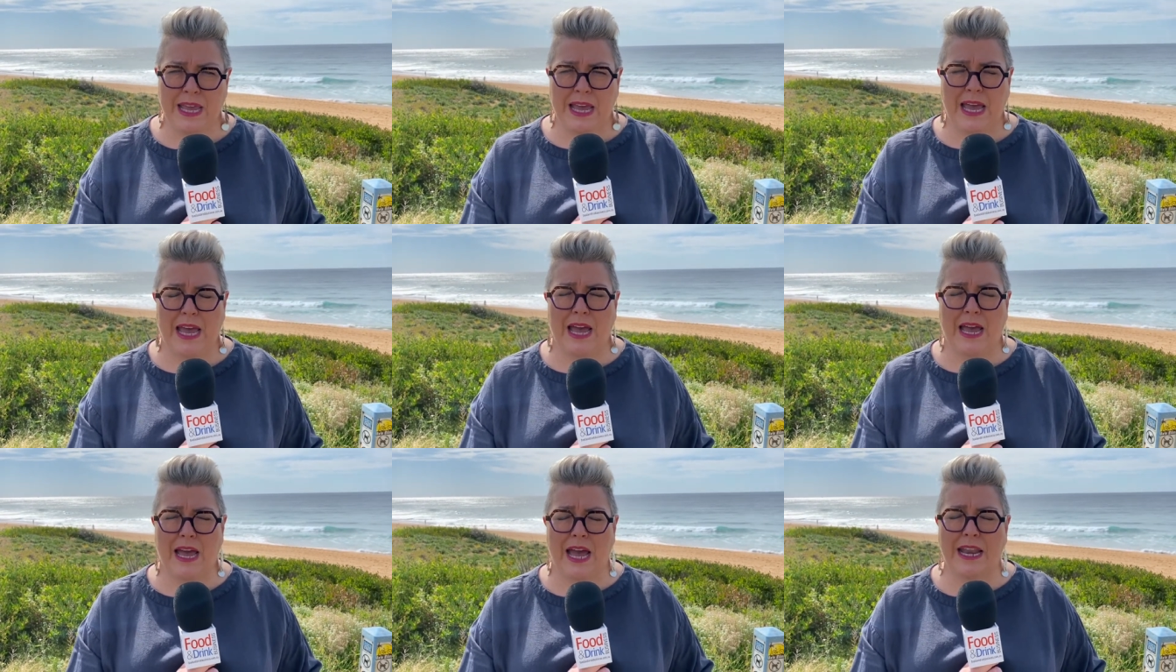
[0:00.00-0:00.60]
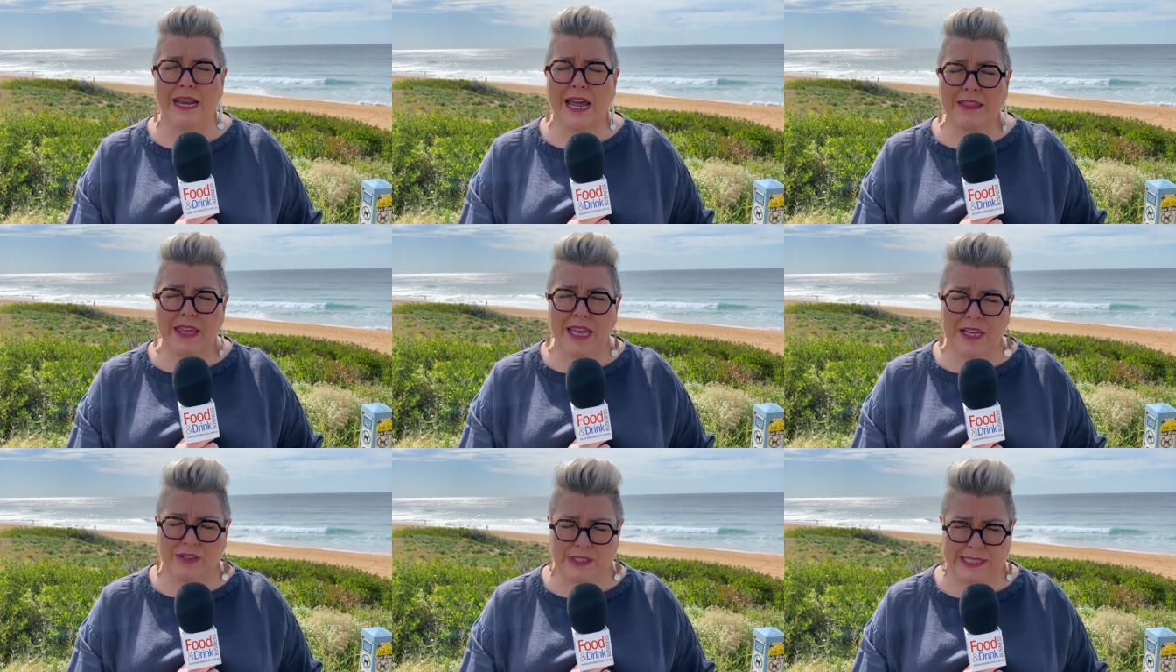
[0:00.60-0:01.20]
Uh, another
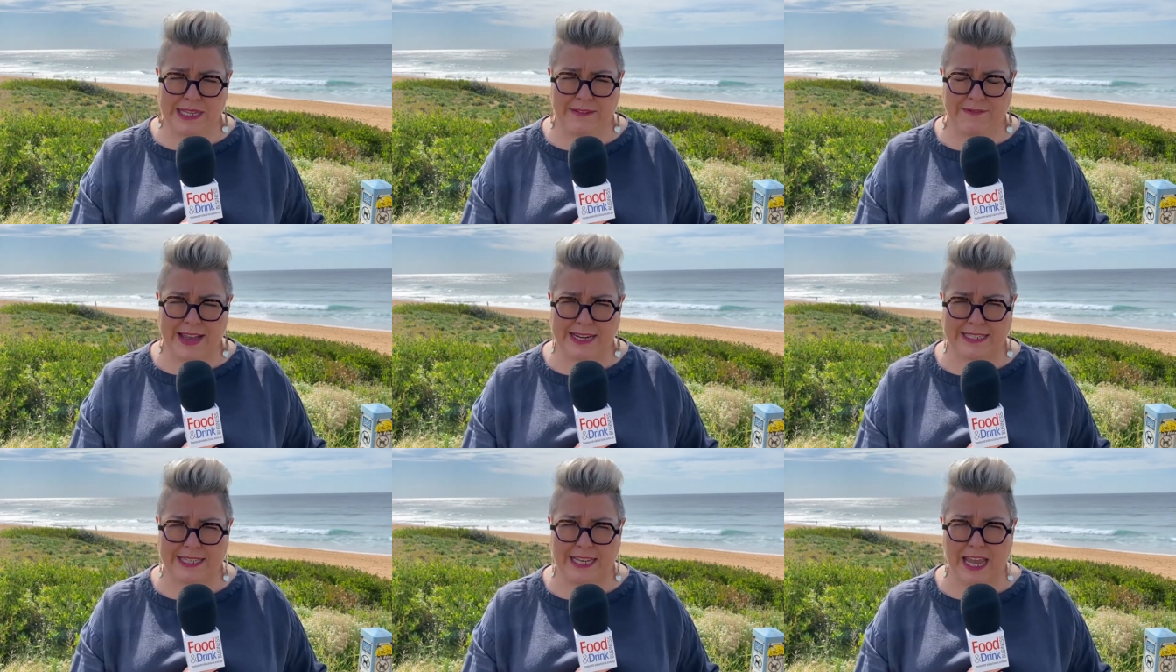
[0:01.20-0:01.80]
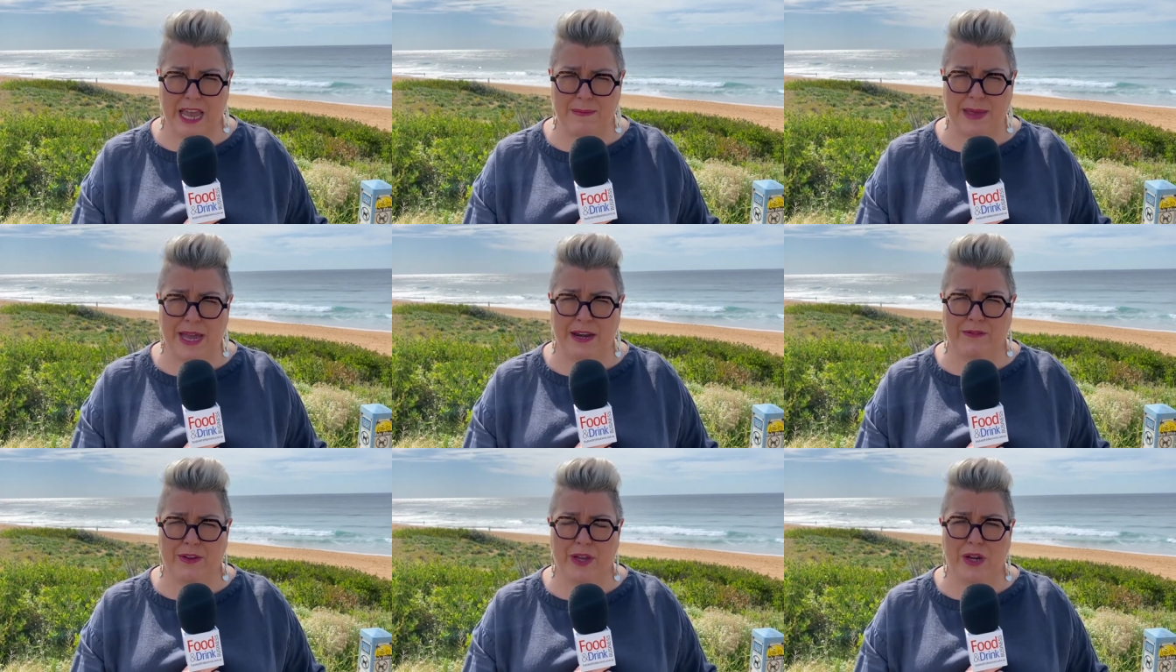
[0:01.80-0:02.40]
interesting fact that came
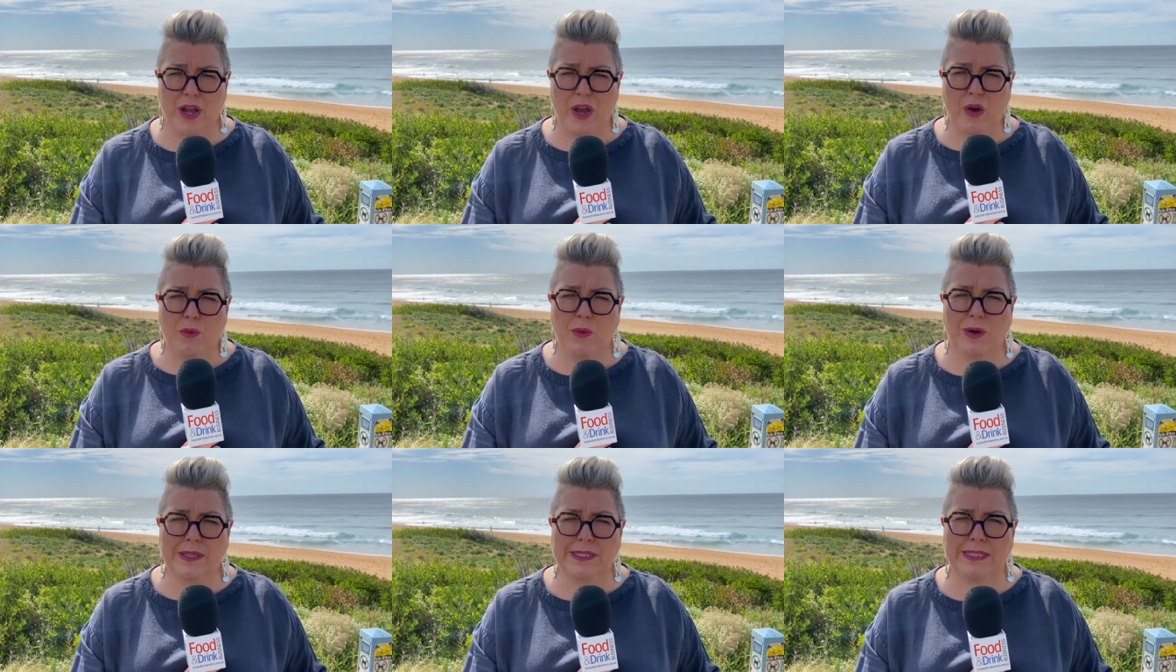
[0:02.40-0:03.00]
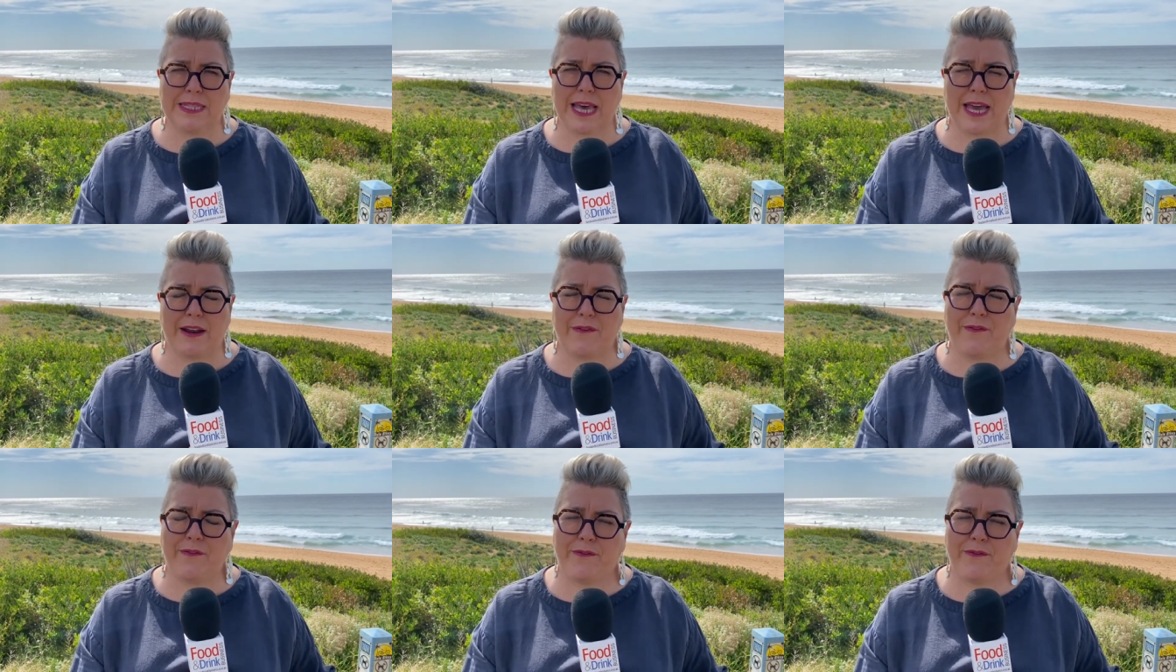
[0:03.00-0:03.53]
out of it was that